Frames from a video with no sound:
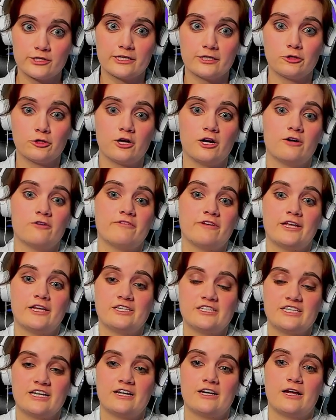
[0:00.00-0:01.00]
trailer of
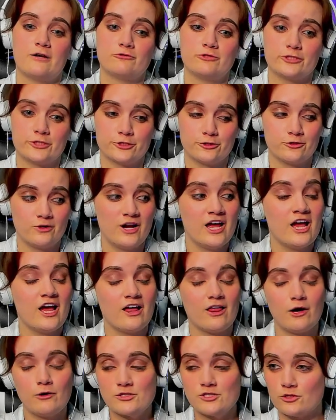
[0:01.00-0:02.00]
Inside Out 2.
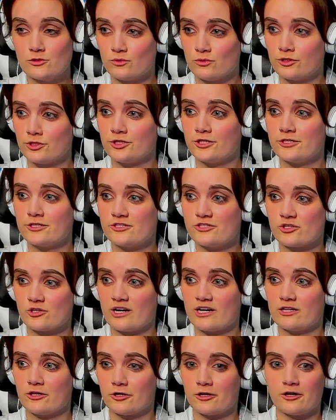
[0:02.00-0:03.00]
That was a really good
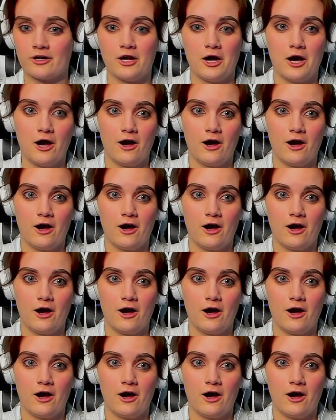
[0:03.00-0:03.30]
trailer.